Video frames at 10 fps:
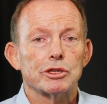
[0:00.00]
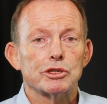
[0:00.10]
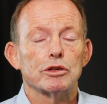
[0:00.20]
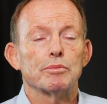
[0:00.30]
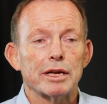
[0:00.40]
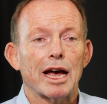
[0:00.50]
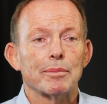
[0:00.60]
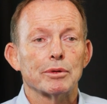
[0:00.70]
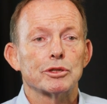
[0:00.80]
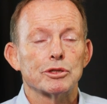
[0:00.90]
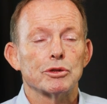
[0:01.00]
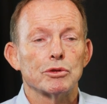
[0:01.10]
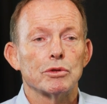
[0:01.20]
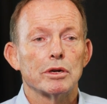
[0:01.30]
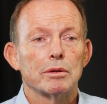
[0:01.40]
should be able
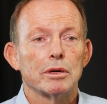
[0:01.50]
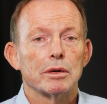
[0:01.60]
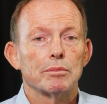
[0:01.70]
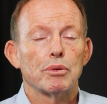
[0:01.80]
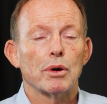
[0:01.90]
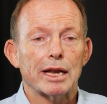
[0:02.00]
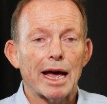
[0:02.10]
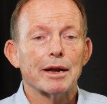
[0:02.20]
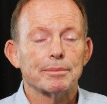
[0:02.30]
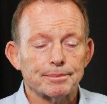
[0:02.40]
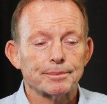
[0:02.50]
to point out